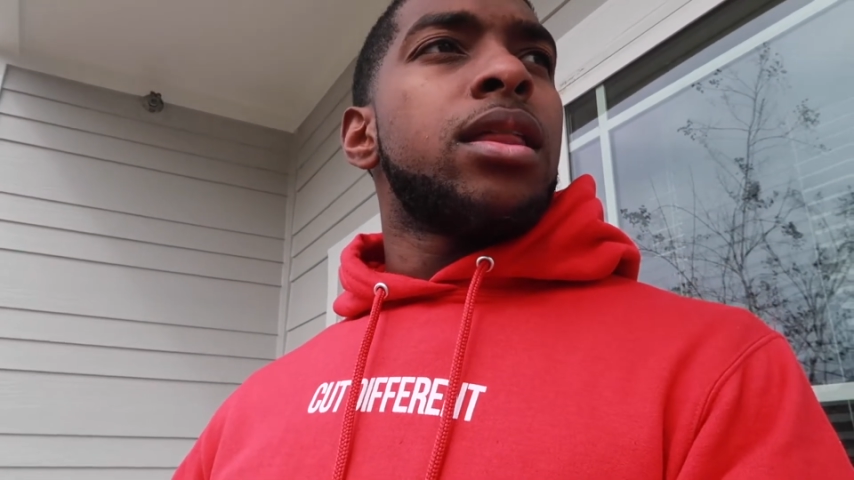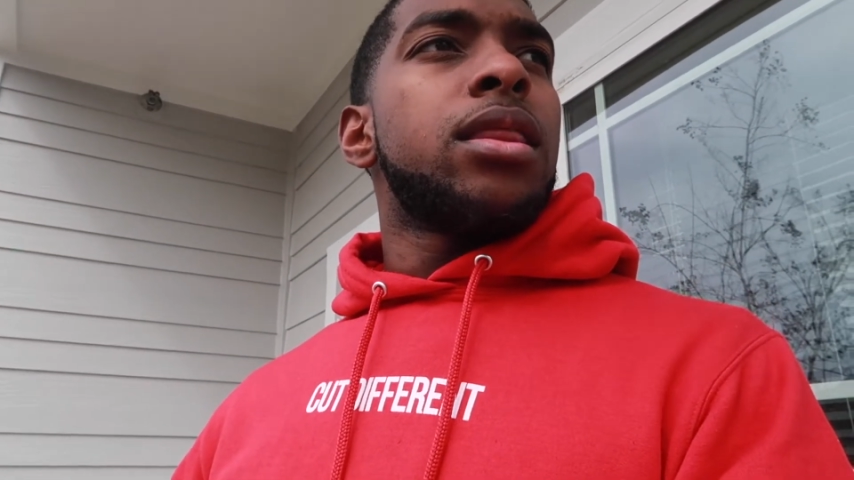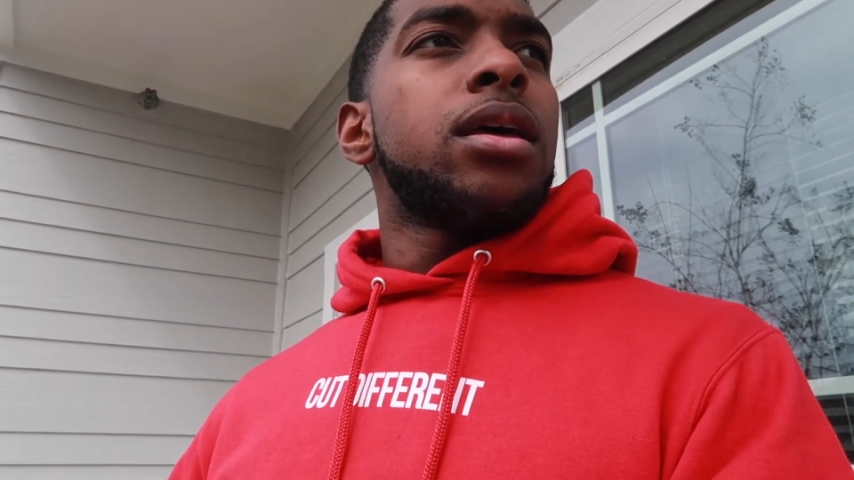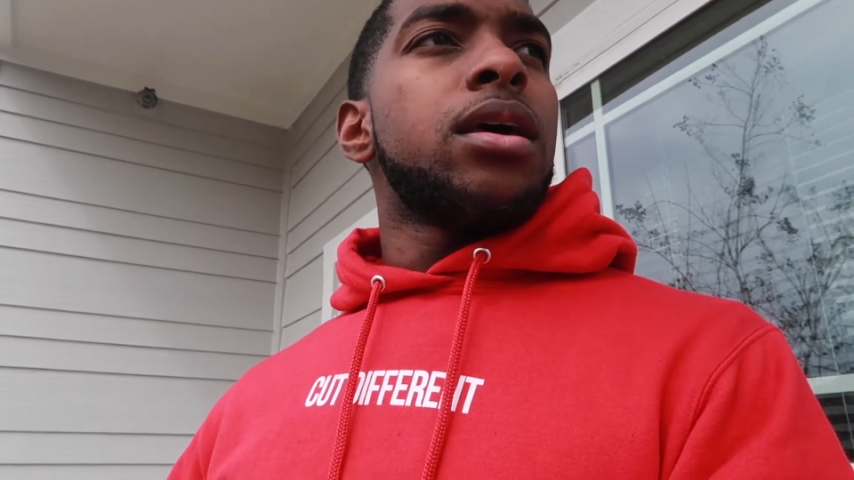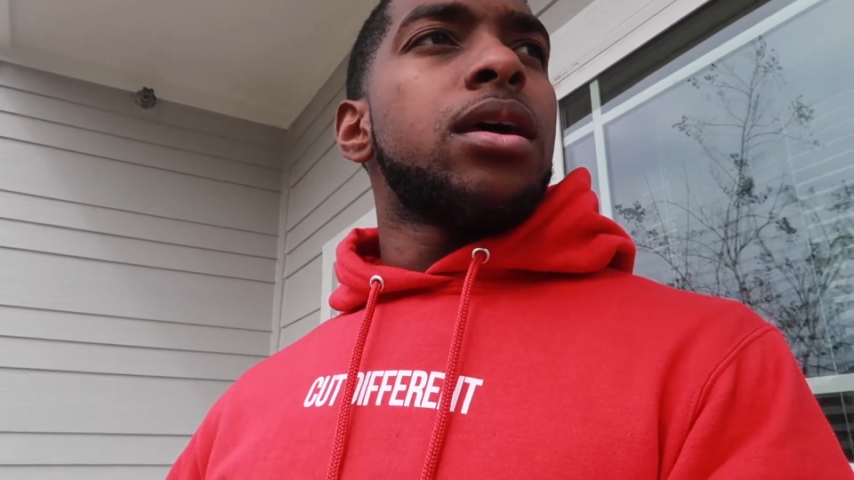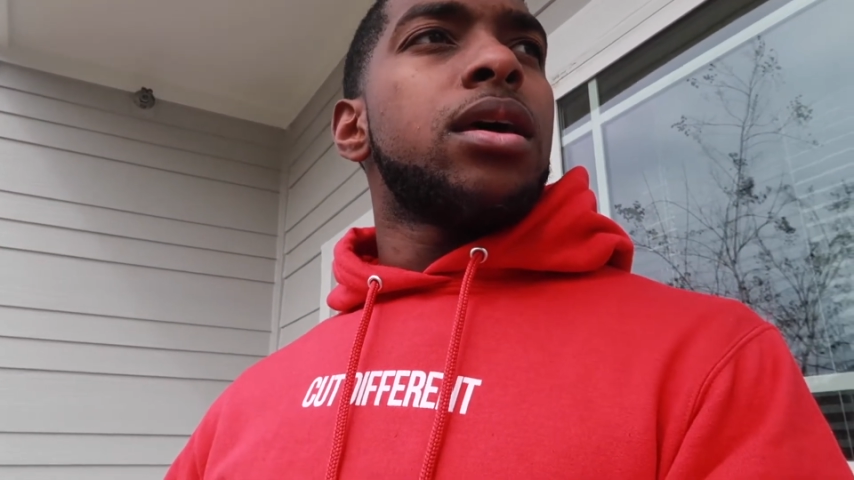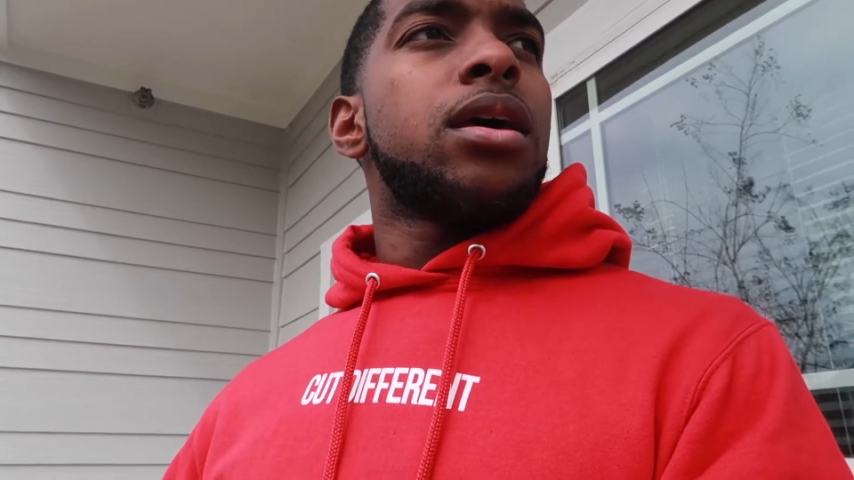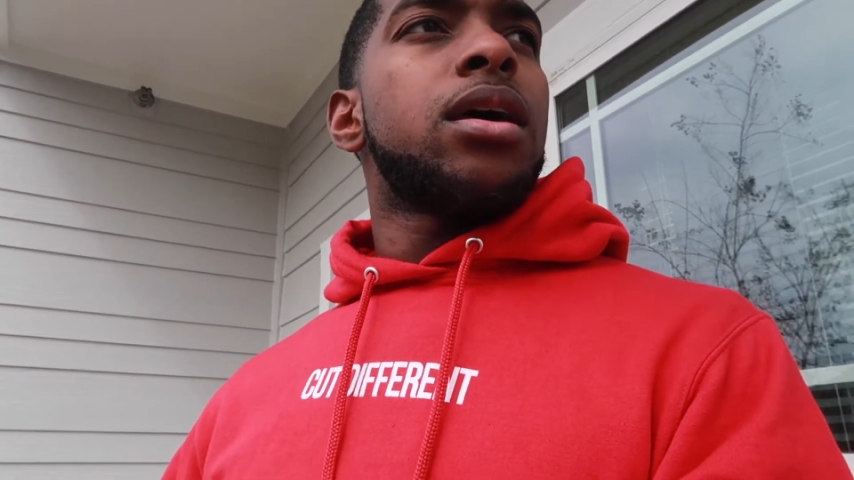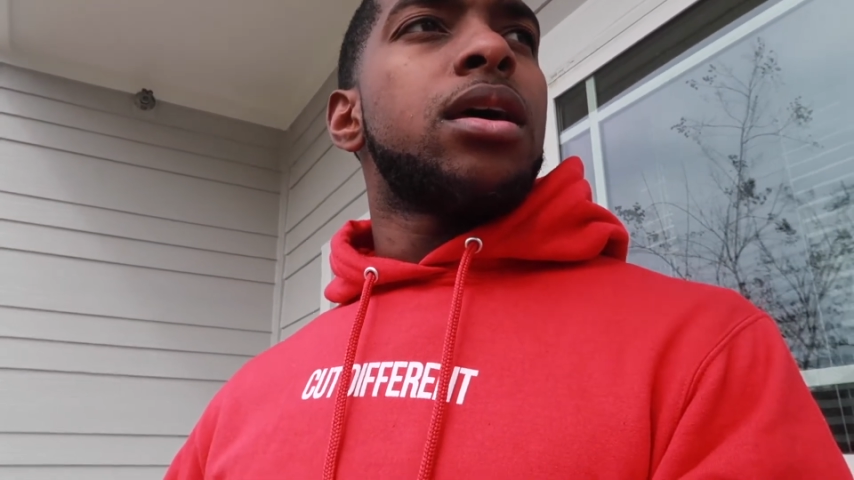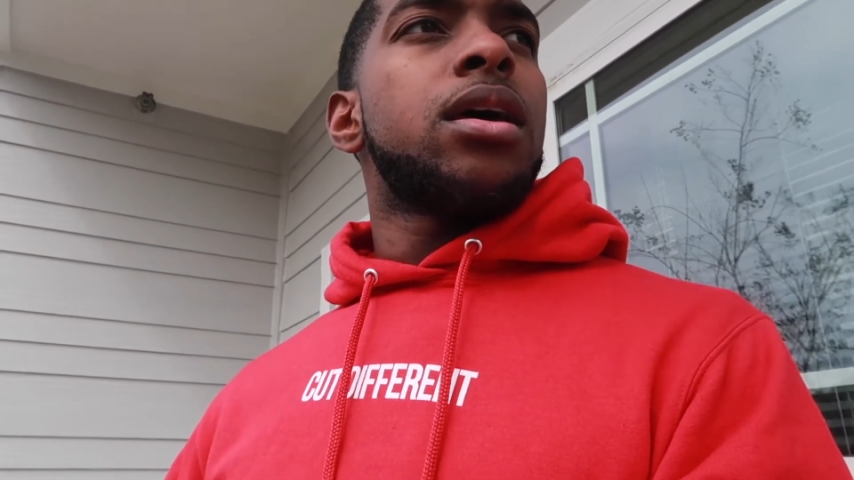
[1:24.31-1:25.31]
the
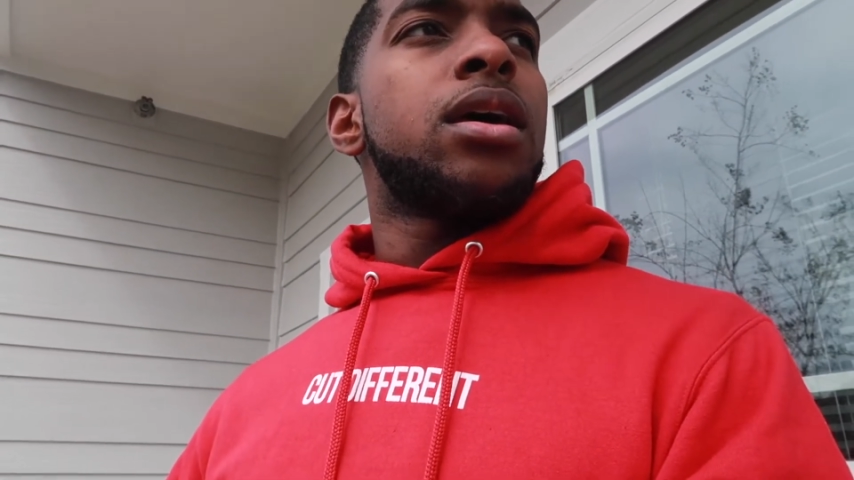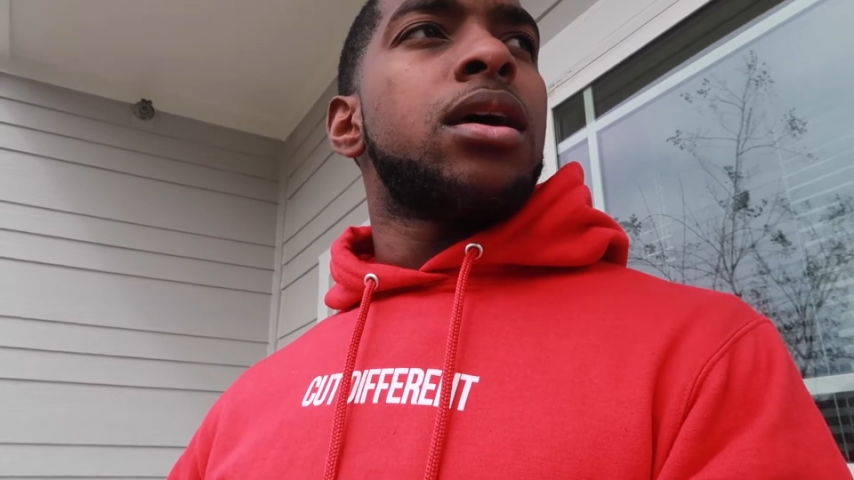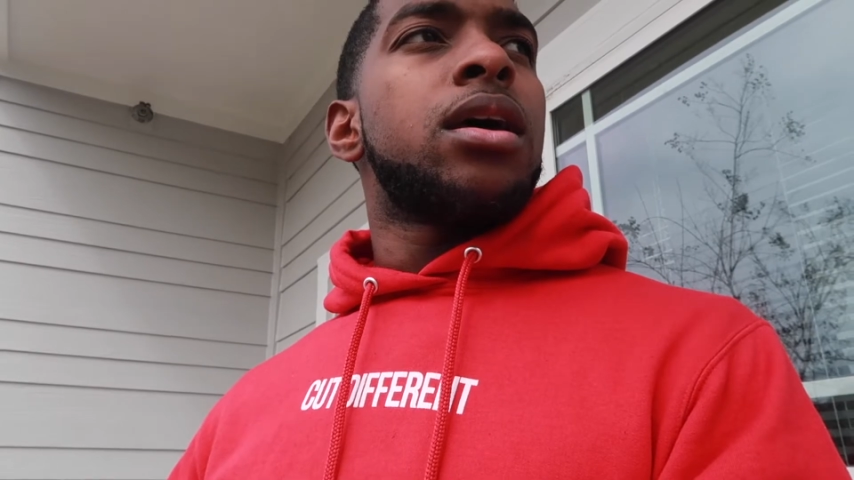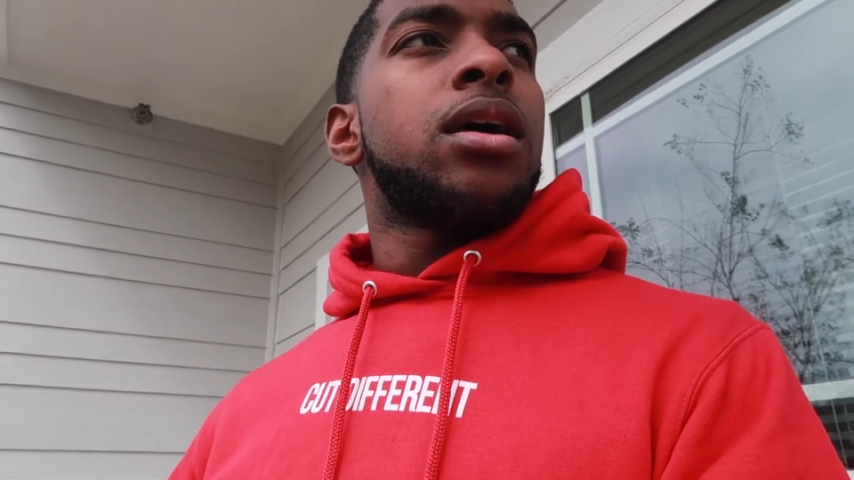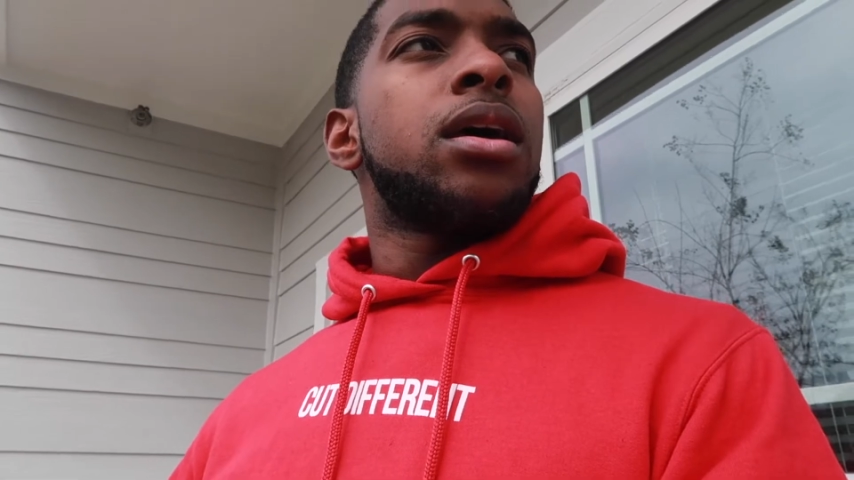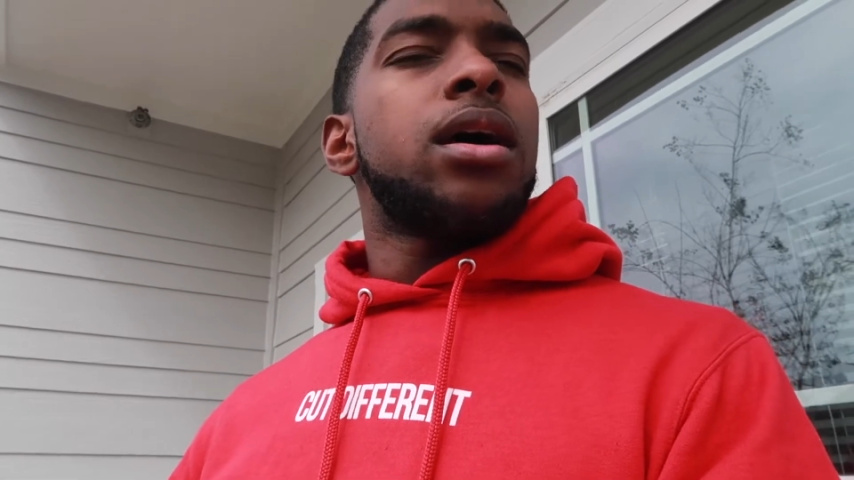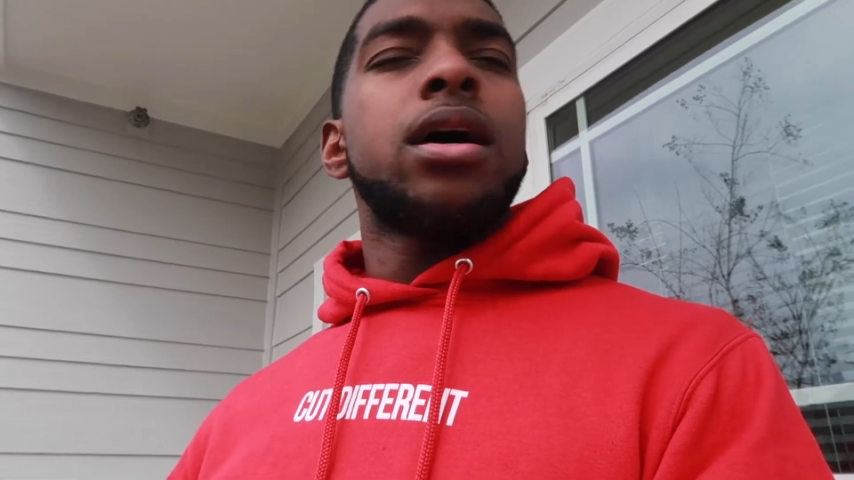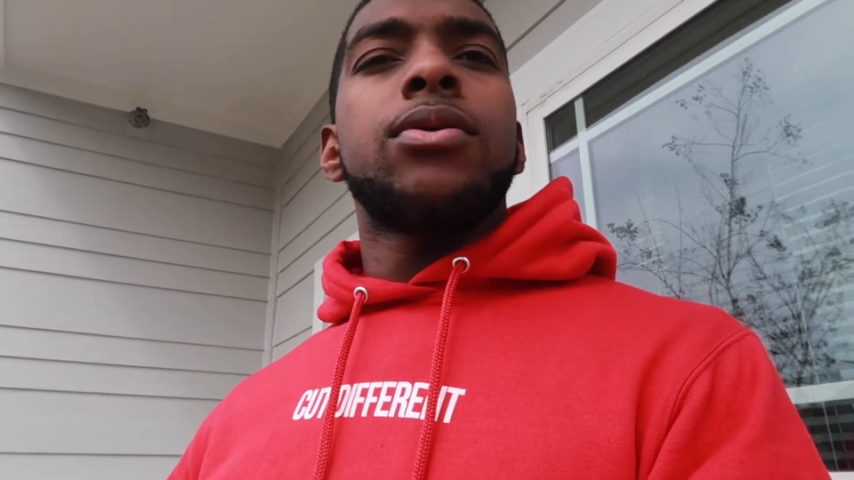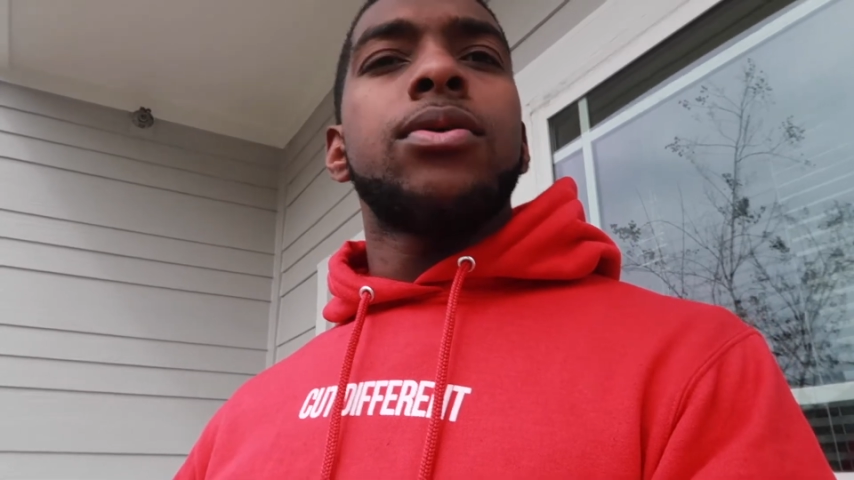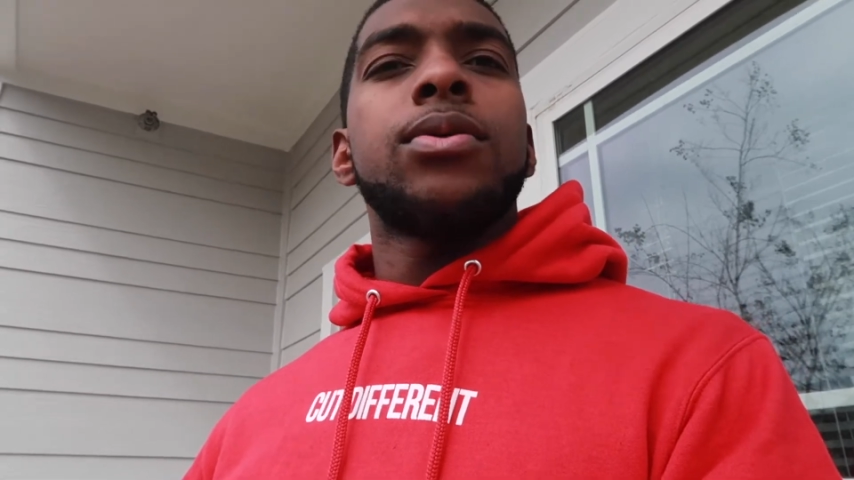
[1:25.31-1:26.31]
I
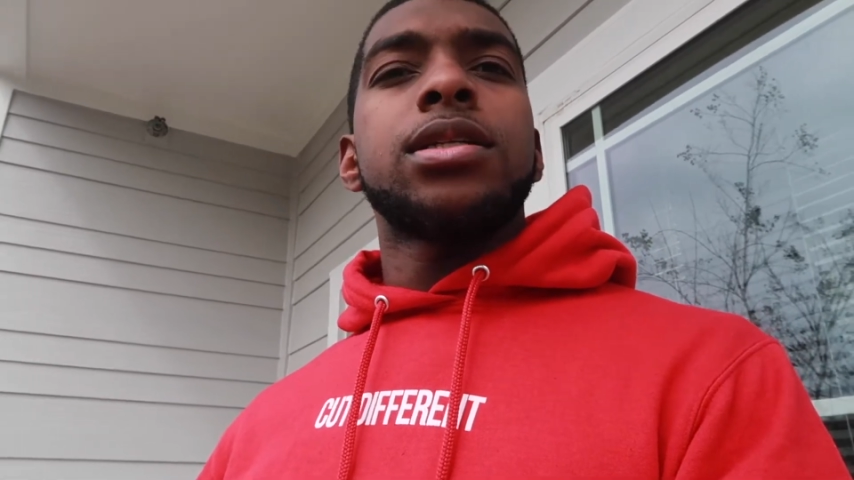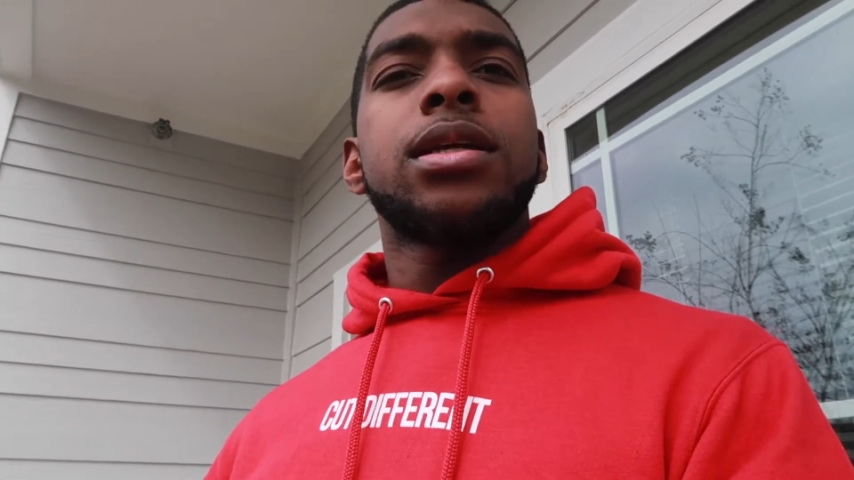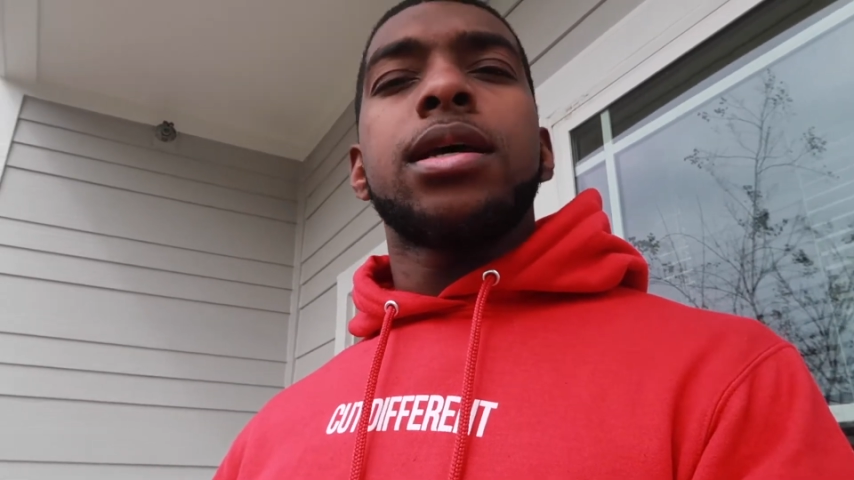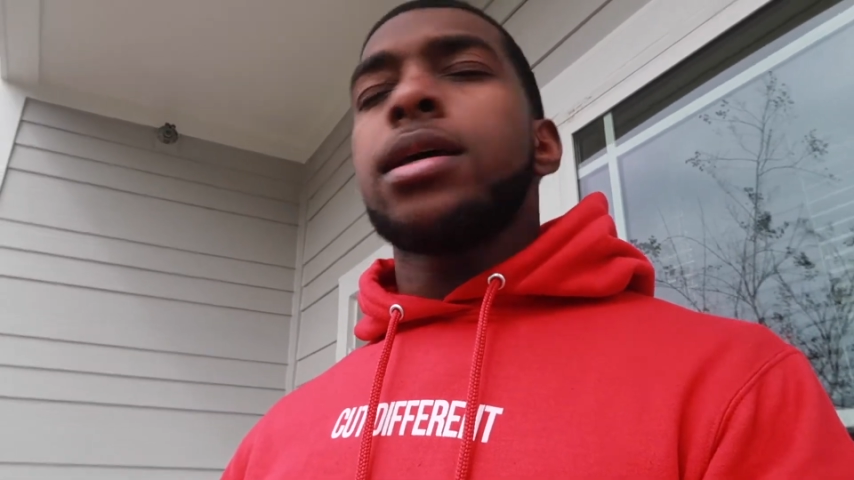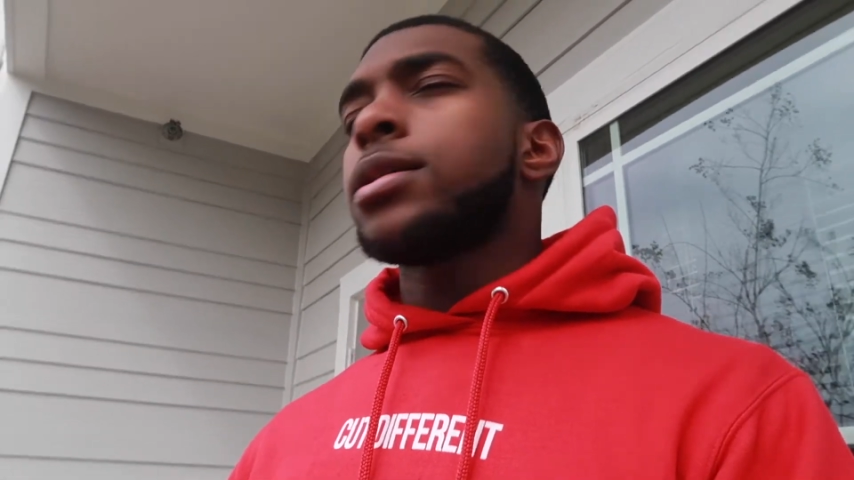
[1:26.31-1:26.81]
don't know what today is,